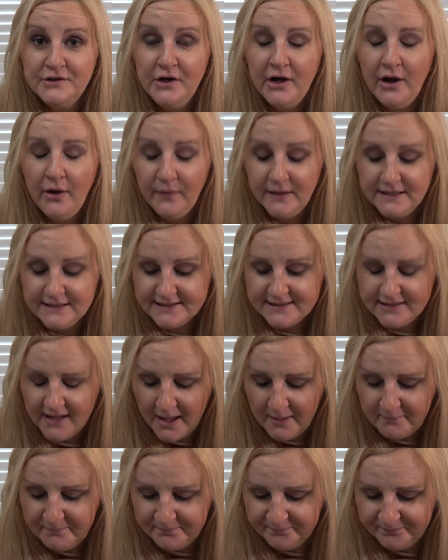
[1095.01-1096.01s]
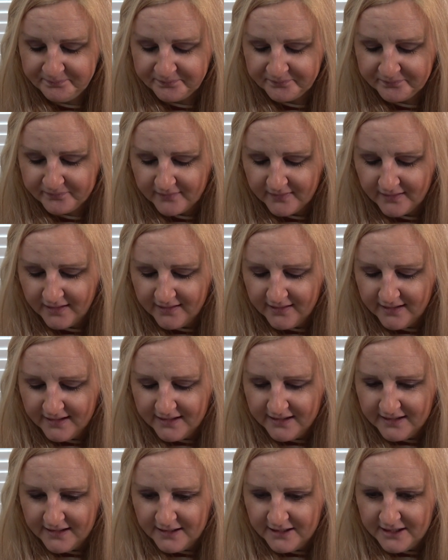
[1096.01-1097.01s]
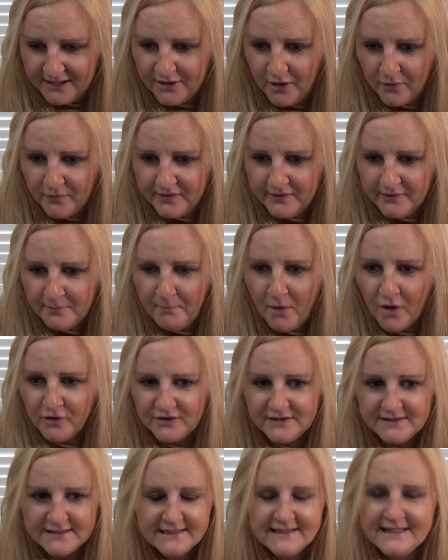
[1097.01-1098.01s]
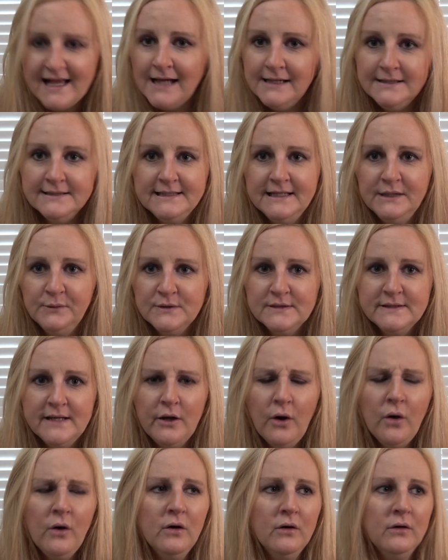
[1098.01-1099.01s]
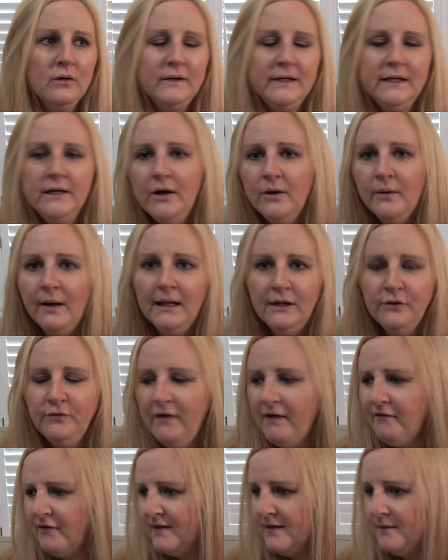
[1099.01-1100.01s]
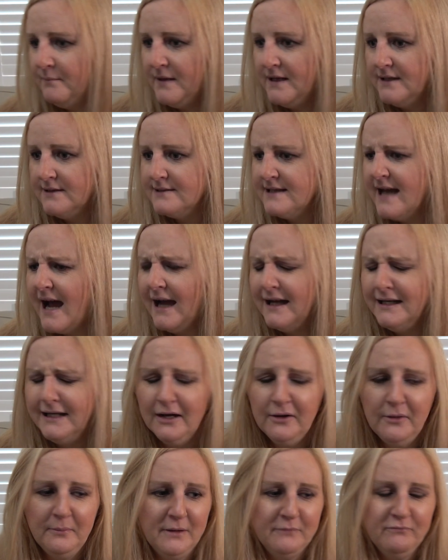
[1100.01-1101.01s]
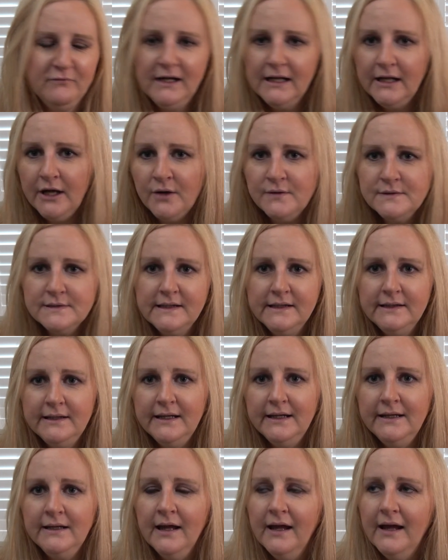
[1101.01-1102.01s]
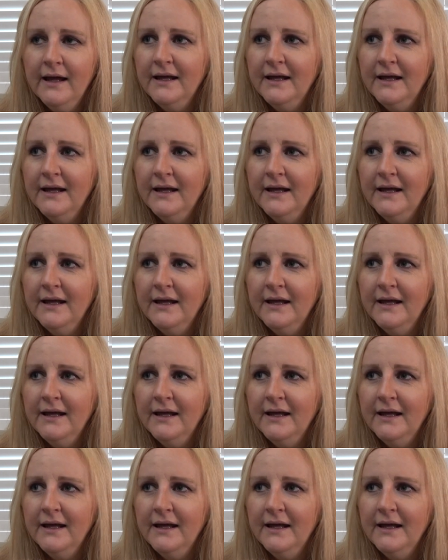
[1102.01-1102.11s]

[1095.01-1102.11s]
It's in the modern society, we'll say, oh, I love everything being tidy. Oh, I'm really OCD.